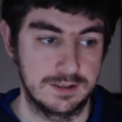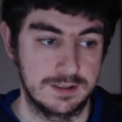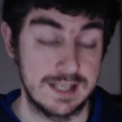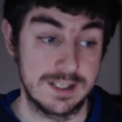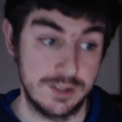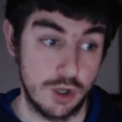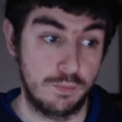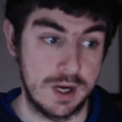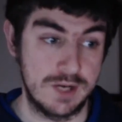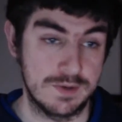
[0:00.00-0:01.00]
It's a
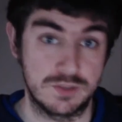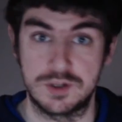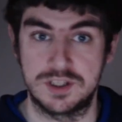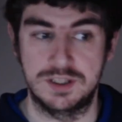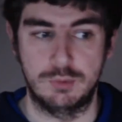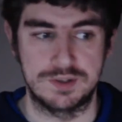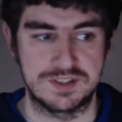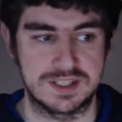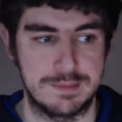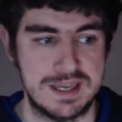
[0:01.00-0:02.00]
no-brainer as to what the number one's
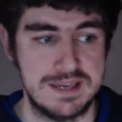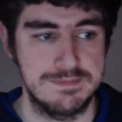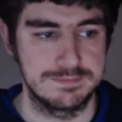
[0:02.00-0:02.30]
gonna be.